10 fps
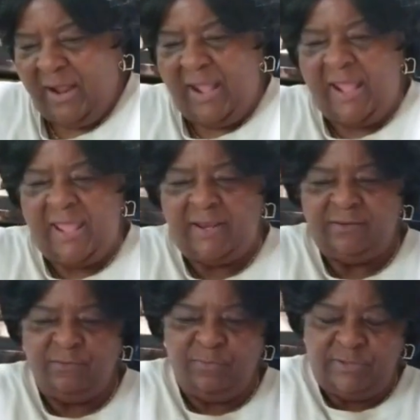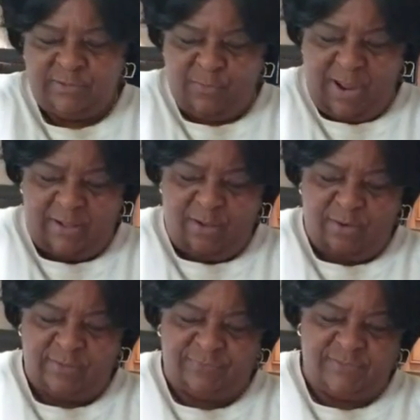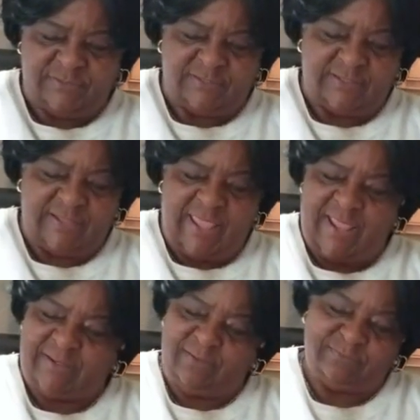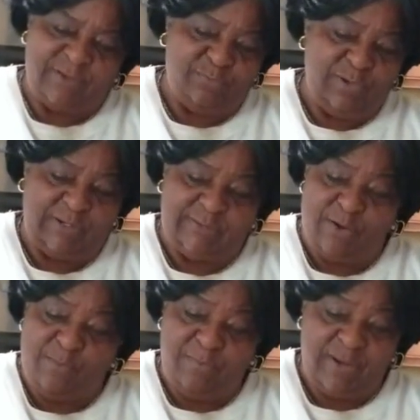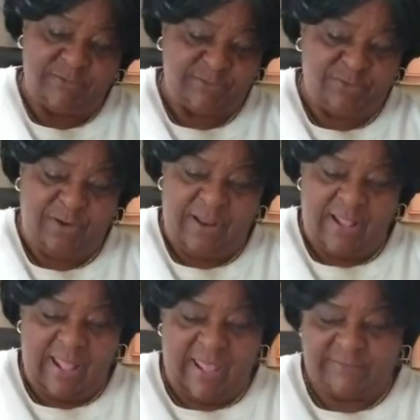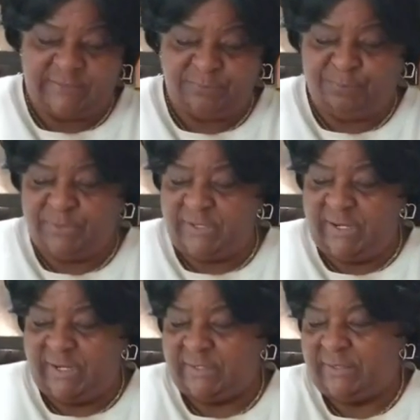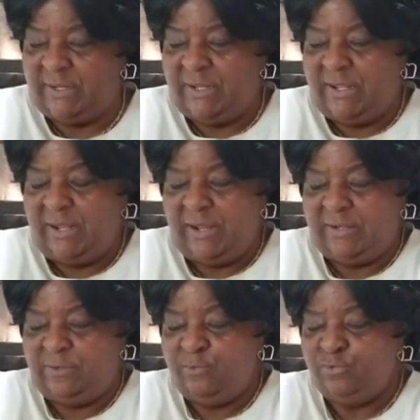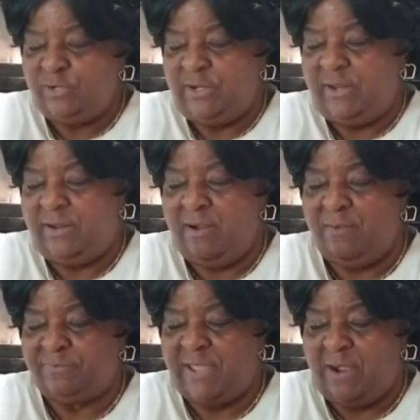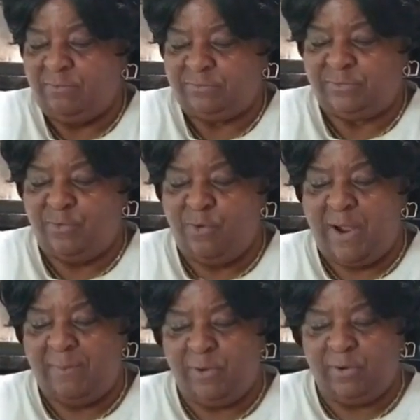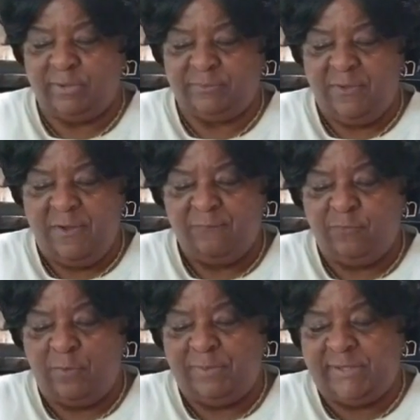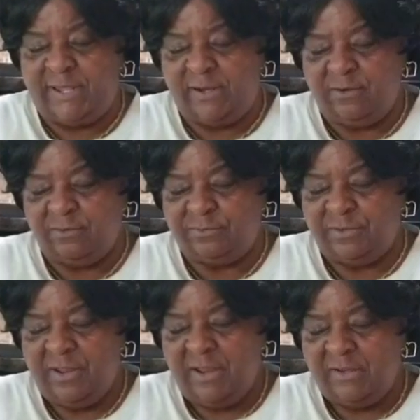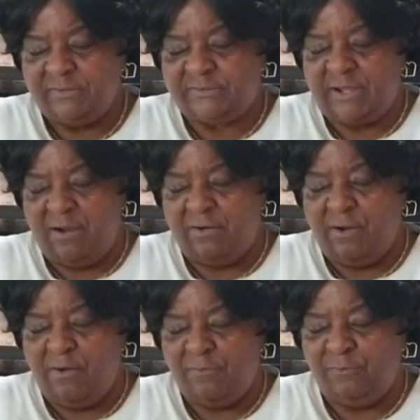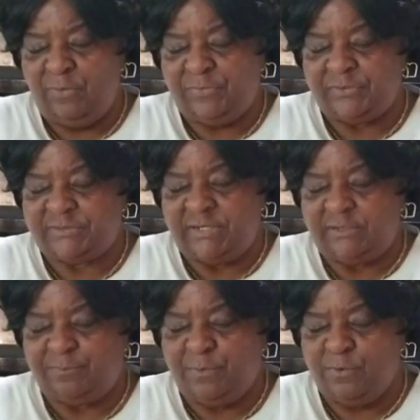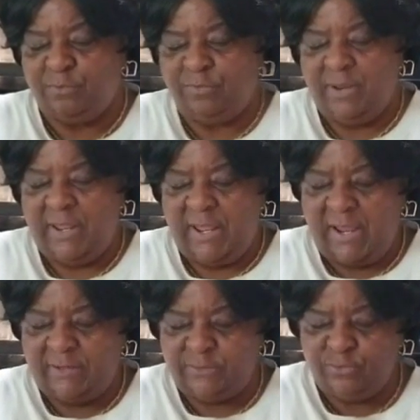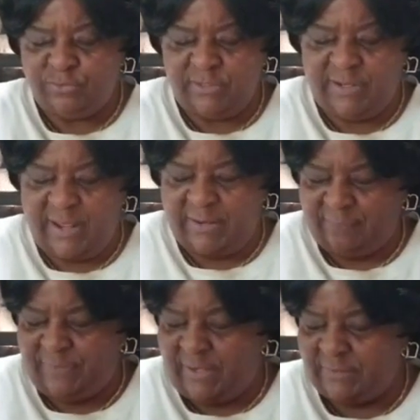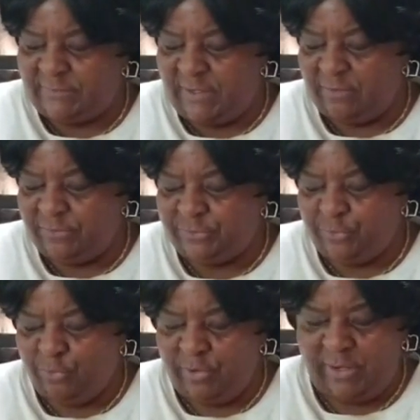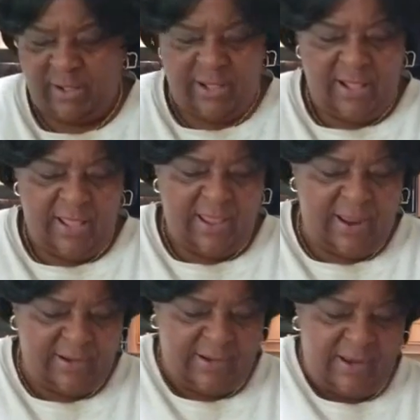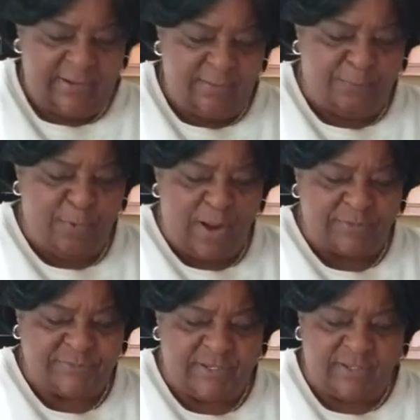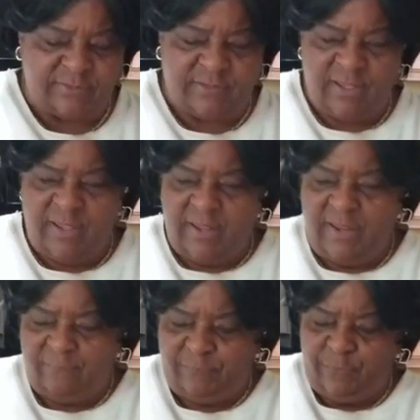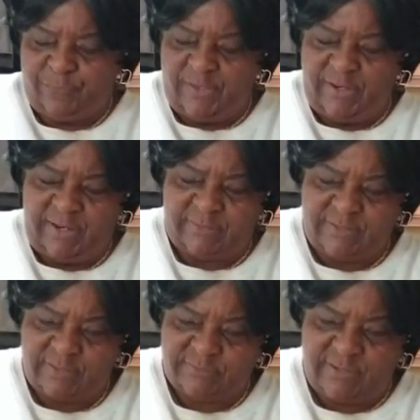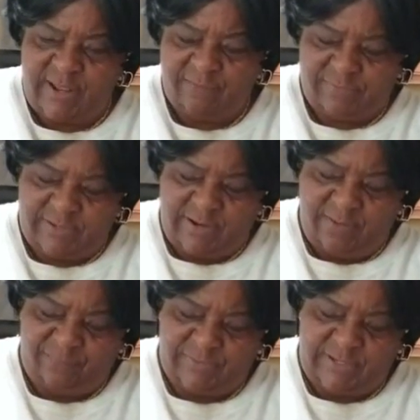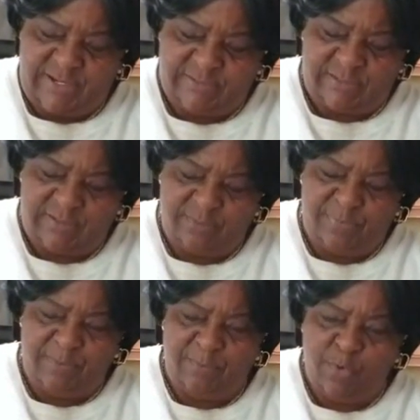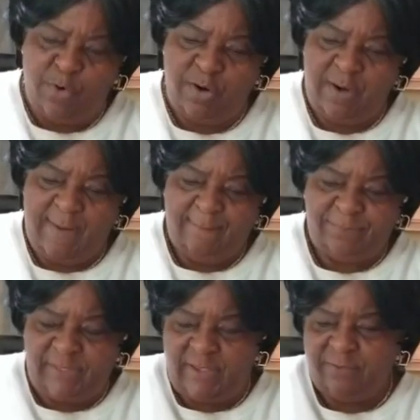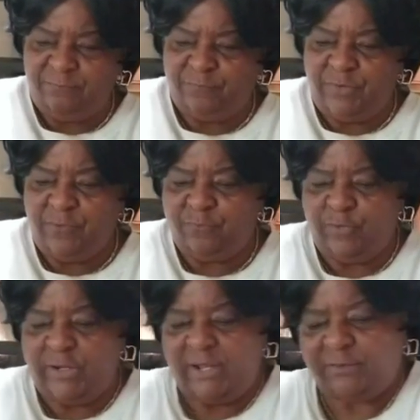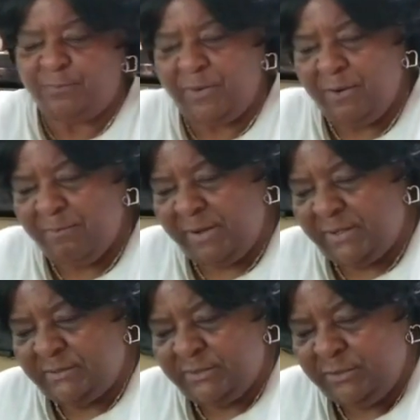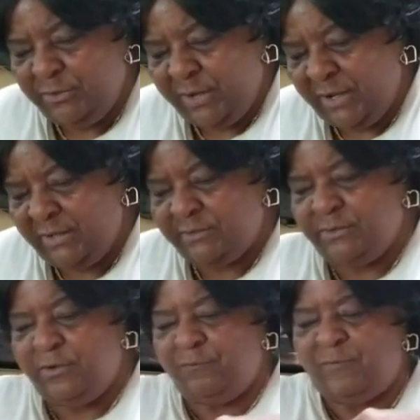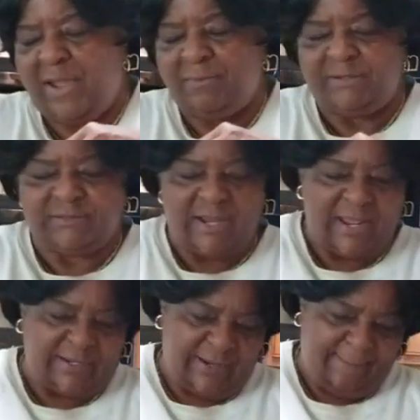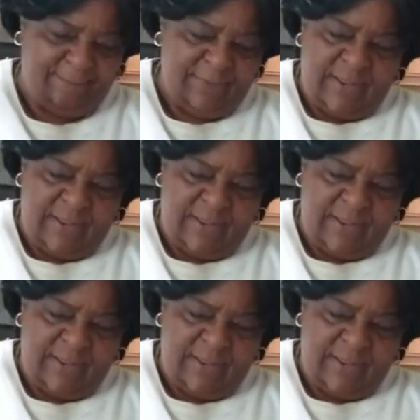And the reason why I call it this and that, because I really don't measure. I just put in. And usually it comes out. So I'm going to, for beginners, Start off with a teaspoon, and usually that, that'll tell the story. And in the process, if you think it doesn't have enough, it needs a little bit more, then feel free to experiment until you get it to your family's liking.